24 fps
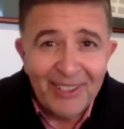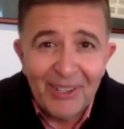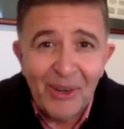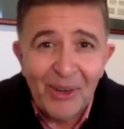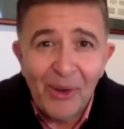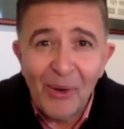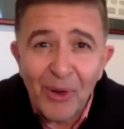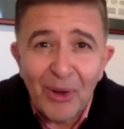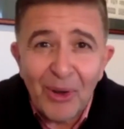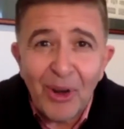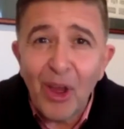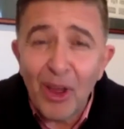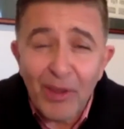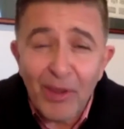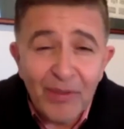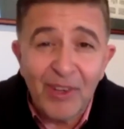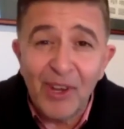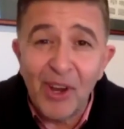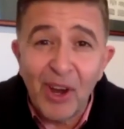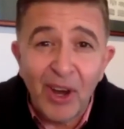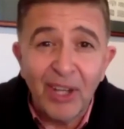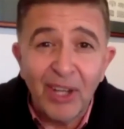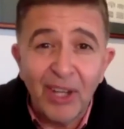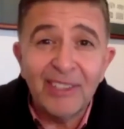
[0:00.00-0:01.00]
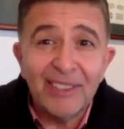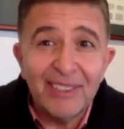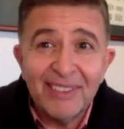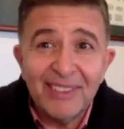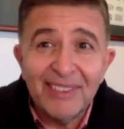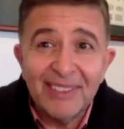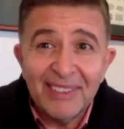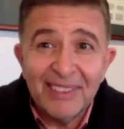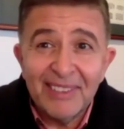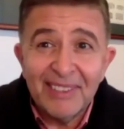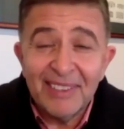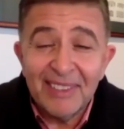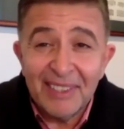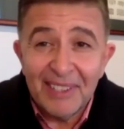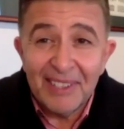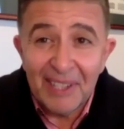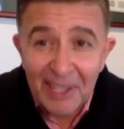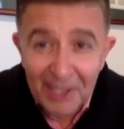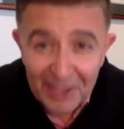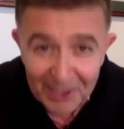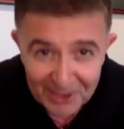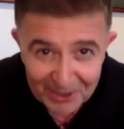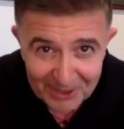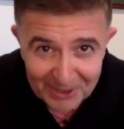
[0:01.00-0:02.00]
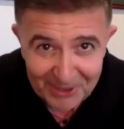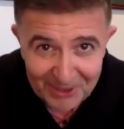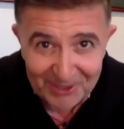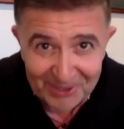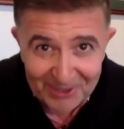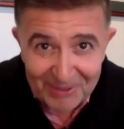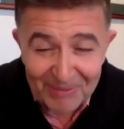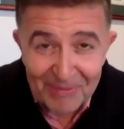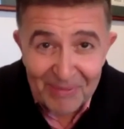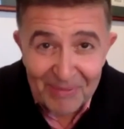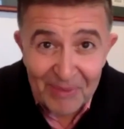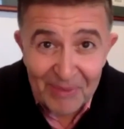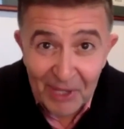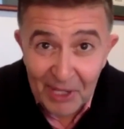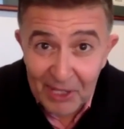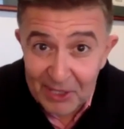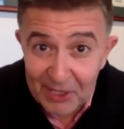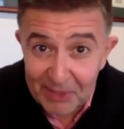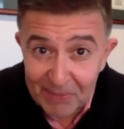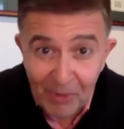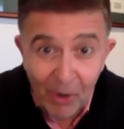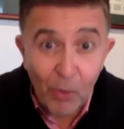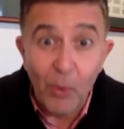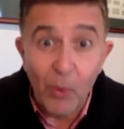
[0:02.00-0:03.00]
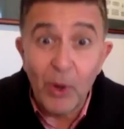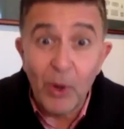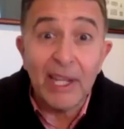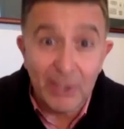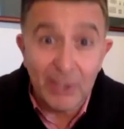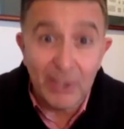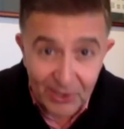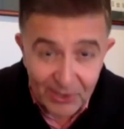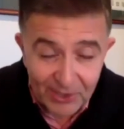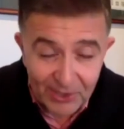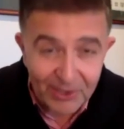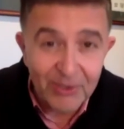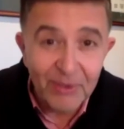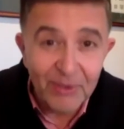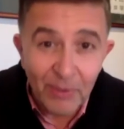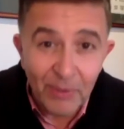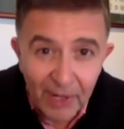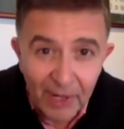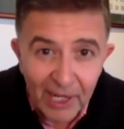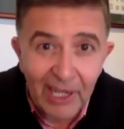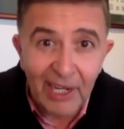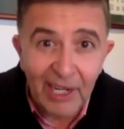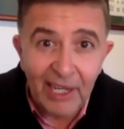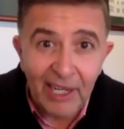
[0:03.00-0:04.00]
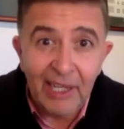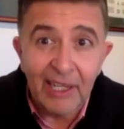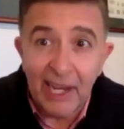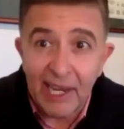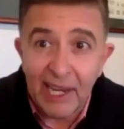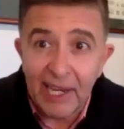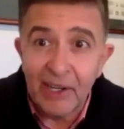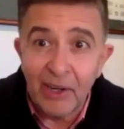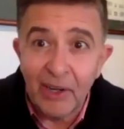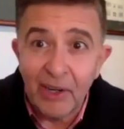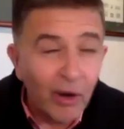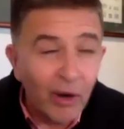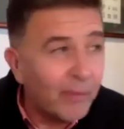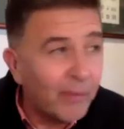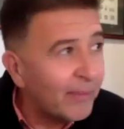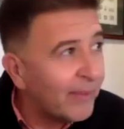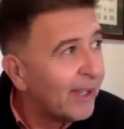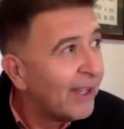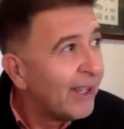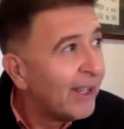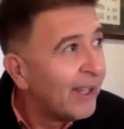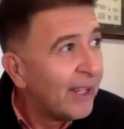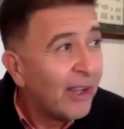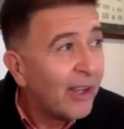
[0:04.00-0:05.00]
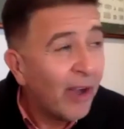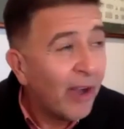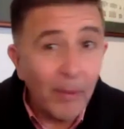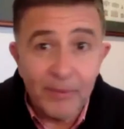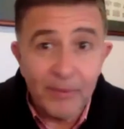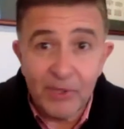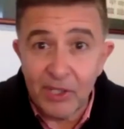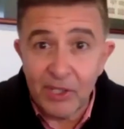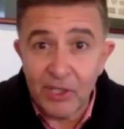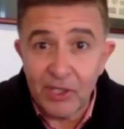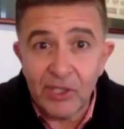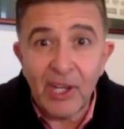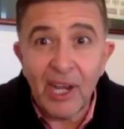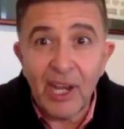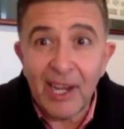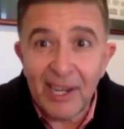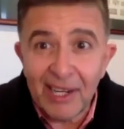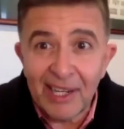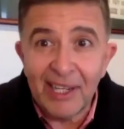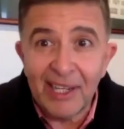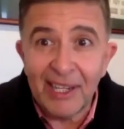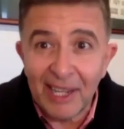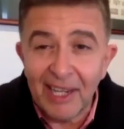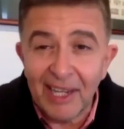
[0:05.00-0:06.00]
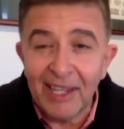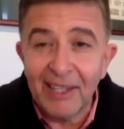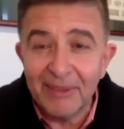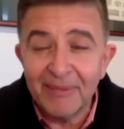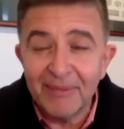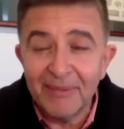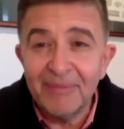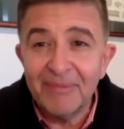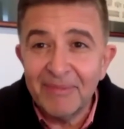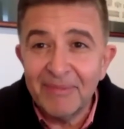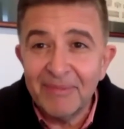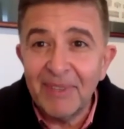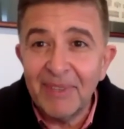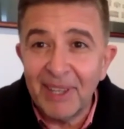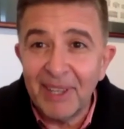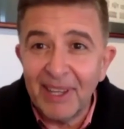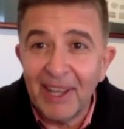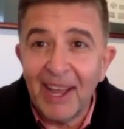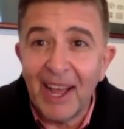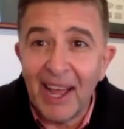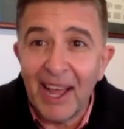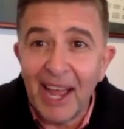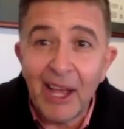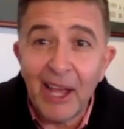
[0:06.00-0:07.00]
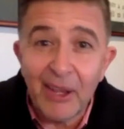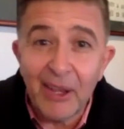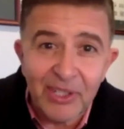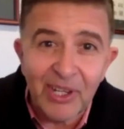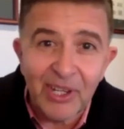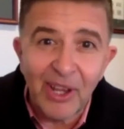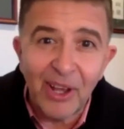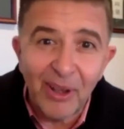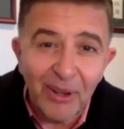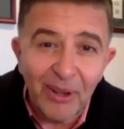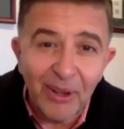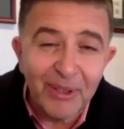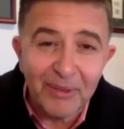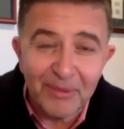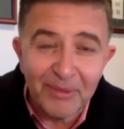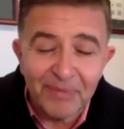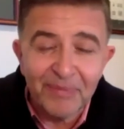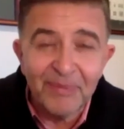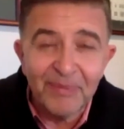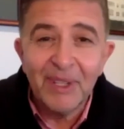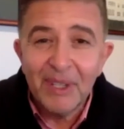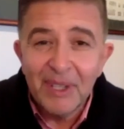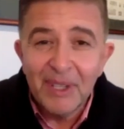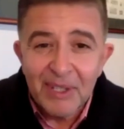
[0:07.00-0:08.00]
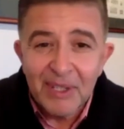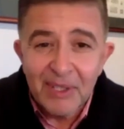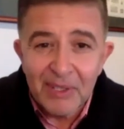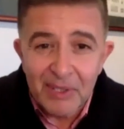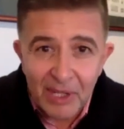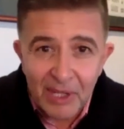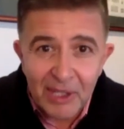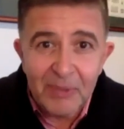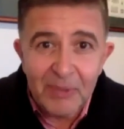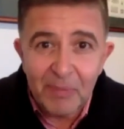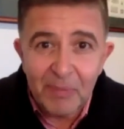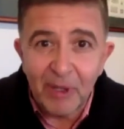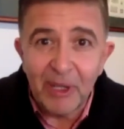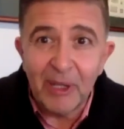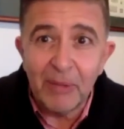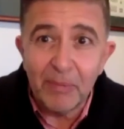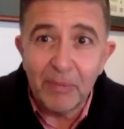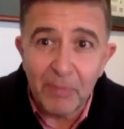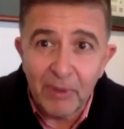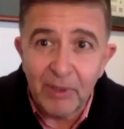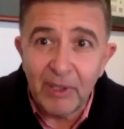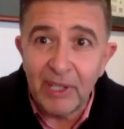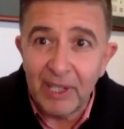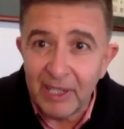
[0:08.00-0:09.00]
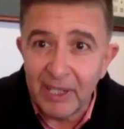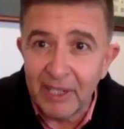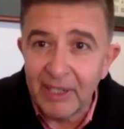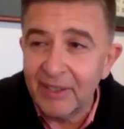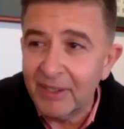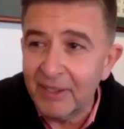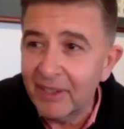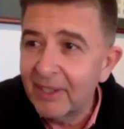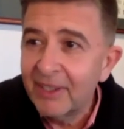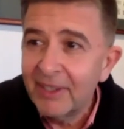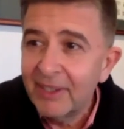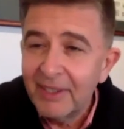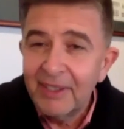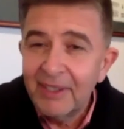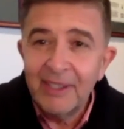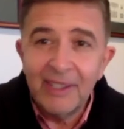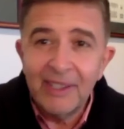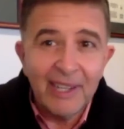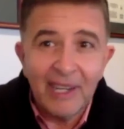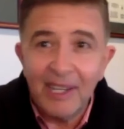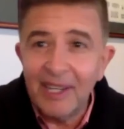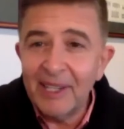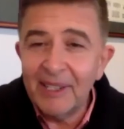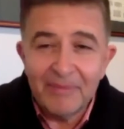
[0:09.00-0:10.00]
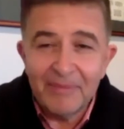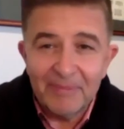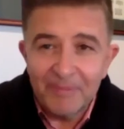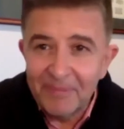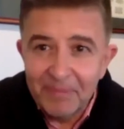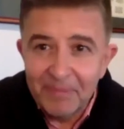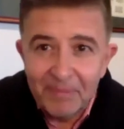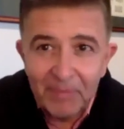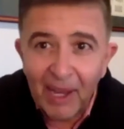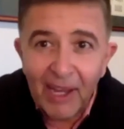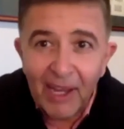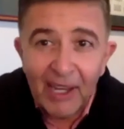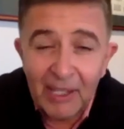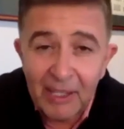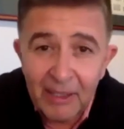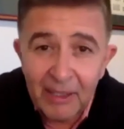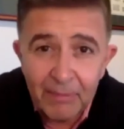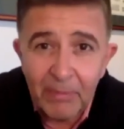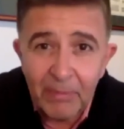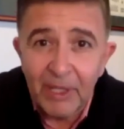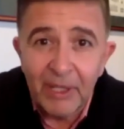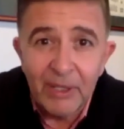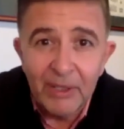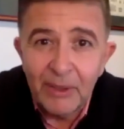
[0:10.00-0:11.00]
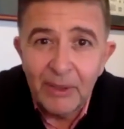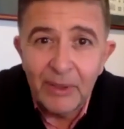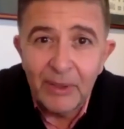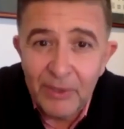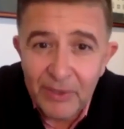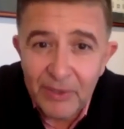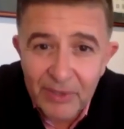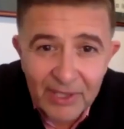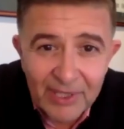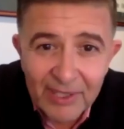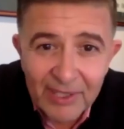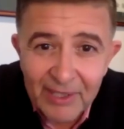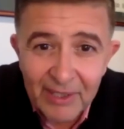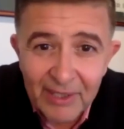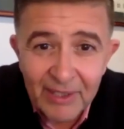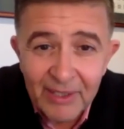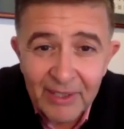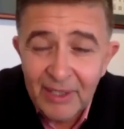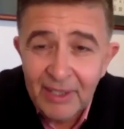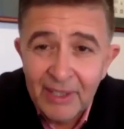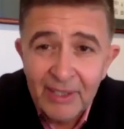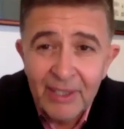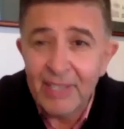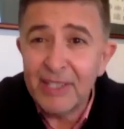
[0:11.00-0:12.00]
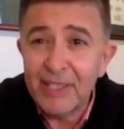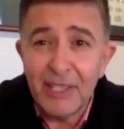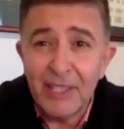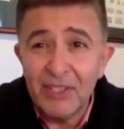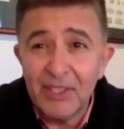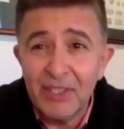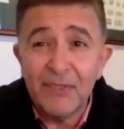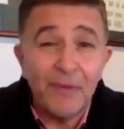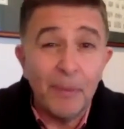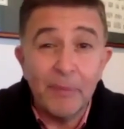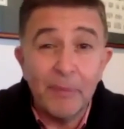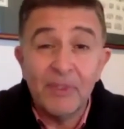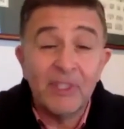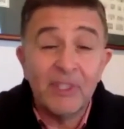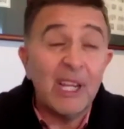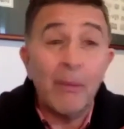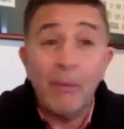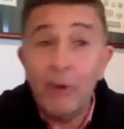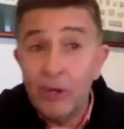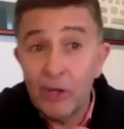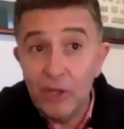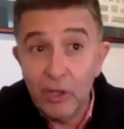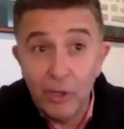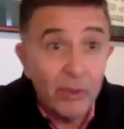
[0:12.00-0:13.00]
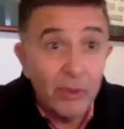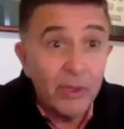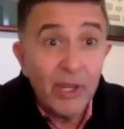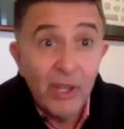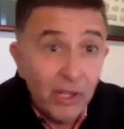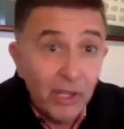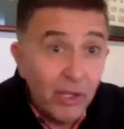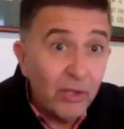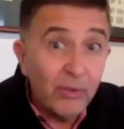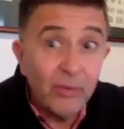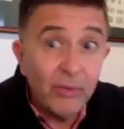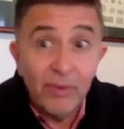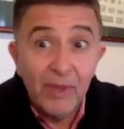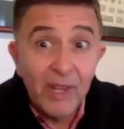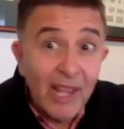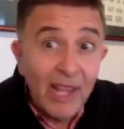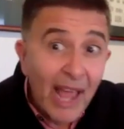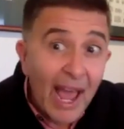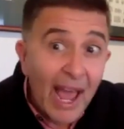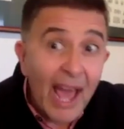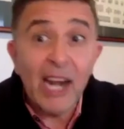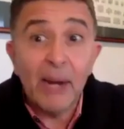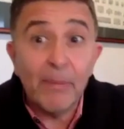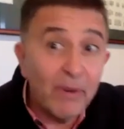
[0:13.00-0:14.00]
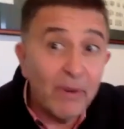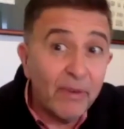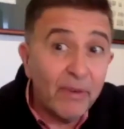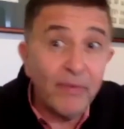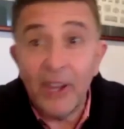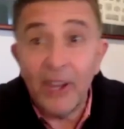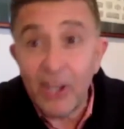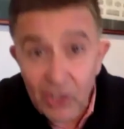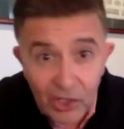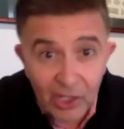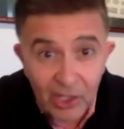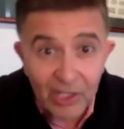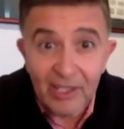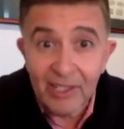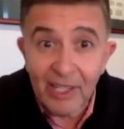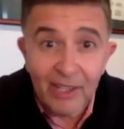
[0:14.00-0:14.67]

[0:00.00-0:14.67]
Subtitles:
All I've got is my wits, really, and I'm sustaining a household of 6 people, and paying bills, and this is from someone who had a profession that